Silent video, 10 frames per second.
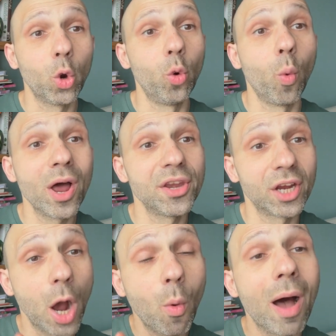who wanted to
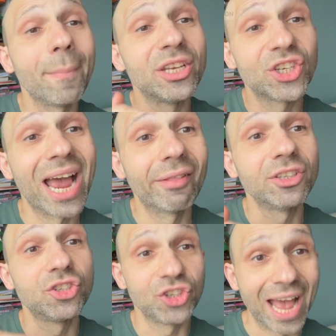go up and
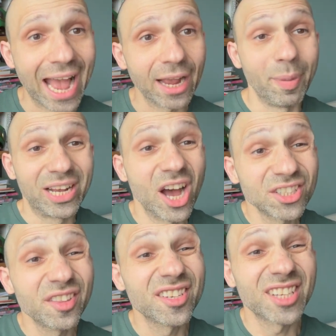challenge Jack.
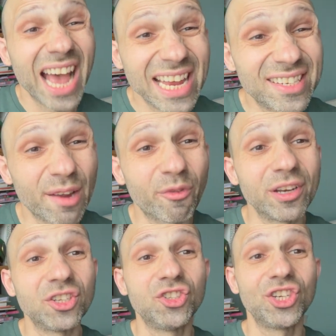Because of the size
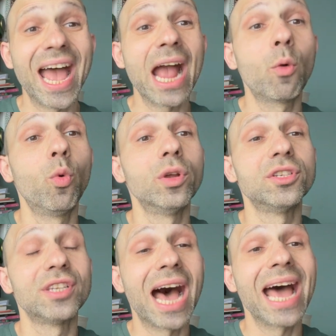difference, Jack
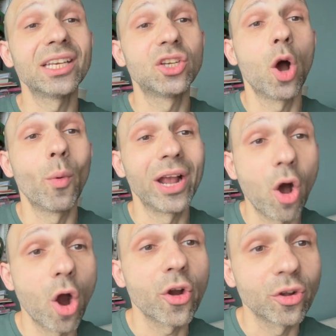was not going
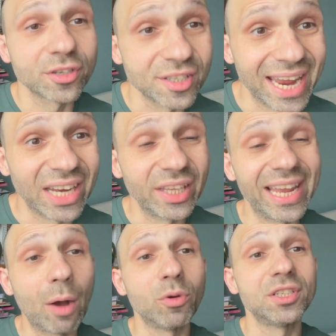hard on Stanley
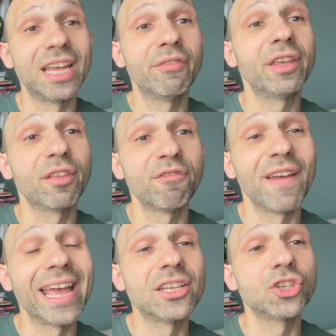and was giving the
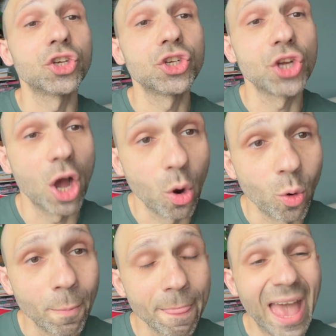fans a
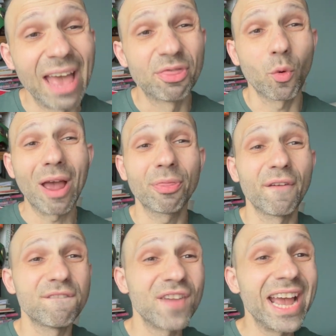show. And throughout the
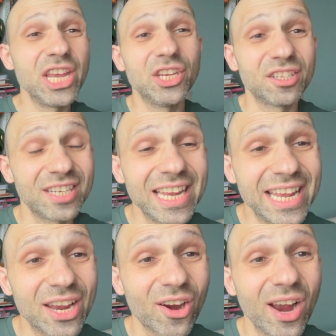fight, you see
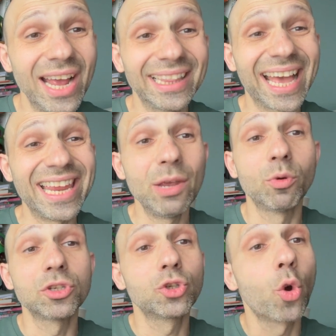here that he
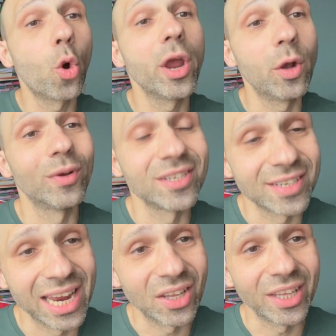was toying with
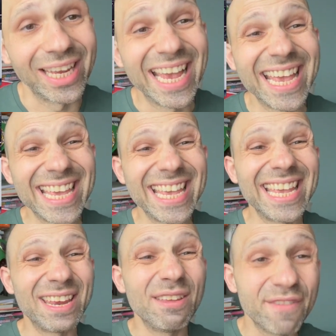Stanley.
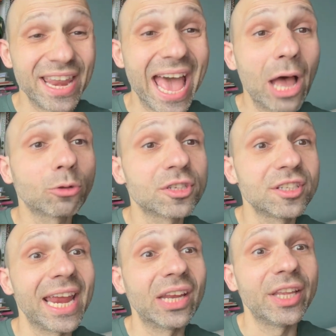He even held
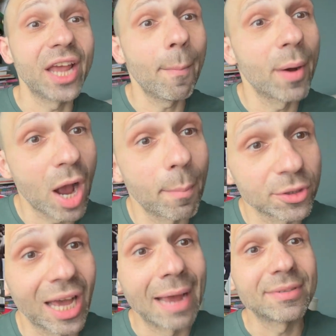Stanley up a couple
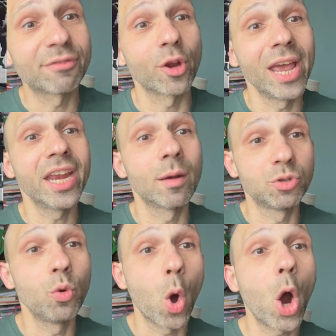times after hitting him
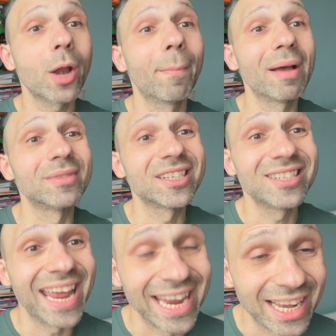too hard by
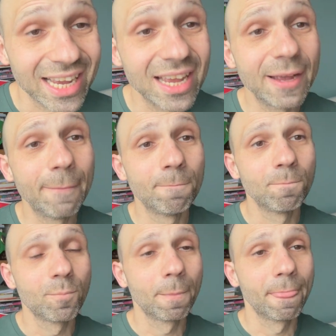mistake.
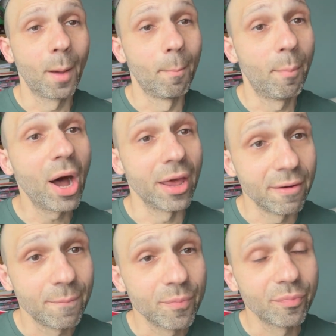But
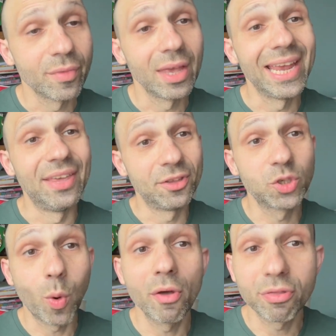in the
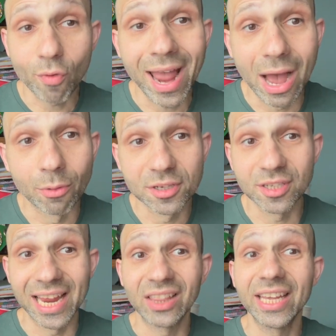12th round,
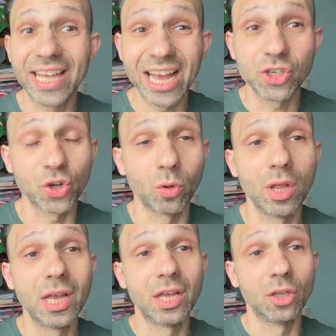Stanley Ketchell,
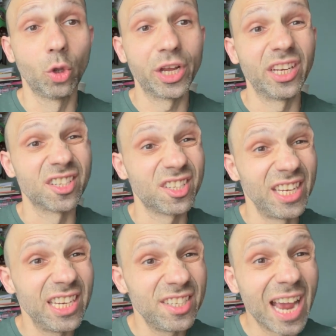looking to
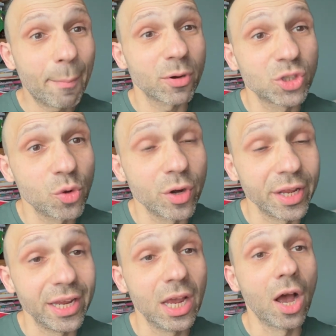seize the
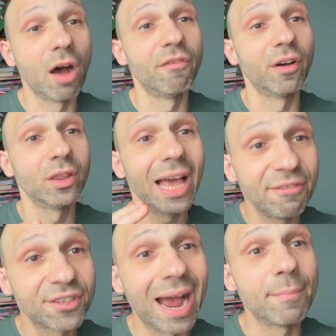opportunity of a
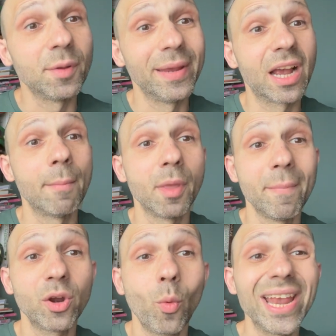lifetime to become the
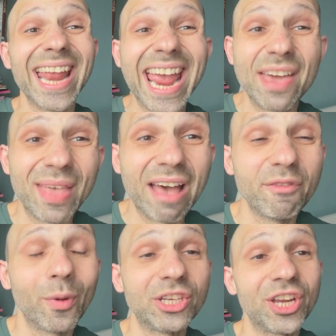middleweight and the
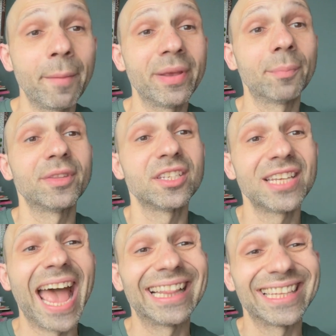heavyweight champion
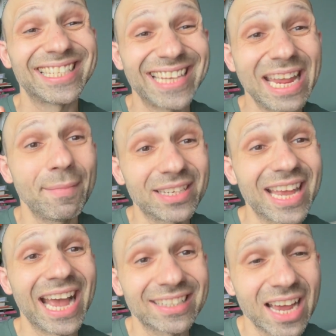at the same
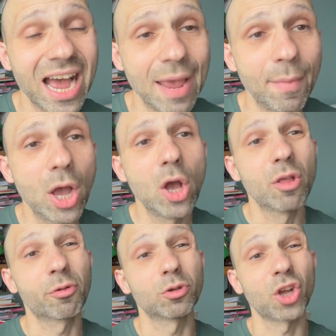exact time,
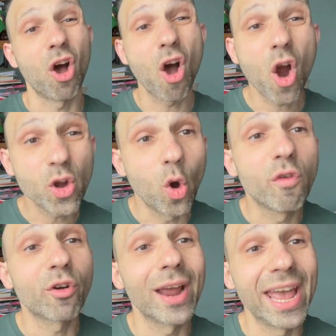throws a hard
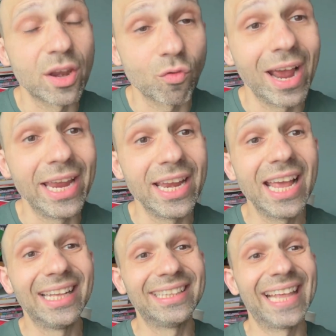overhand right
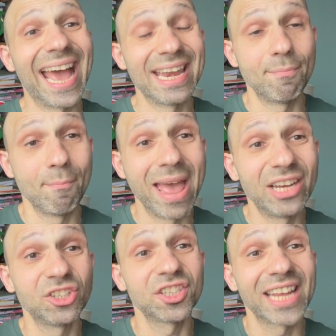that
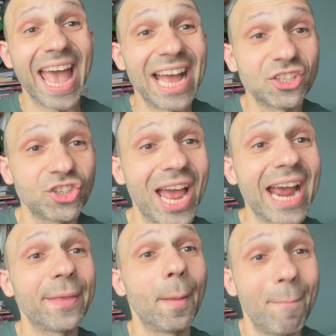manages to catch
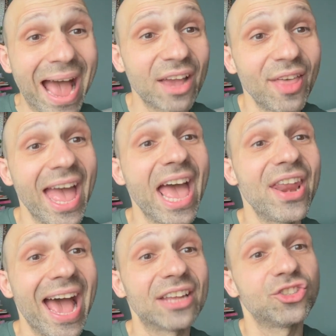Jack in the back of the head
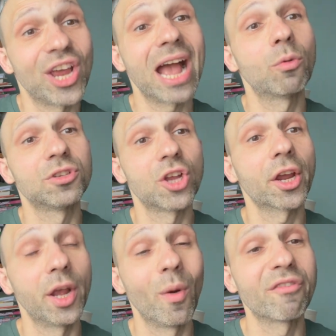as Jack was
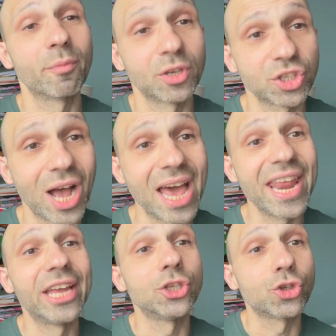ducking away from the shot
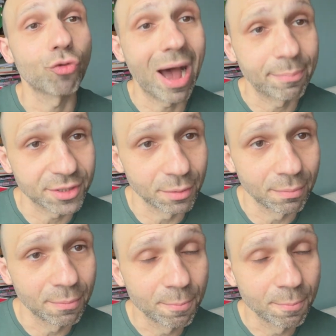and drops him.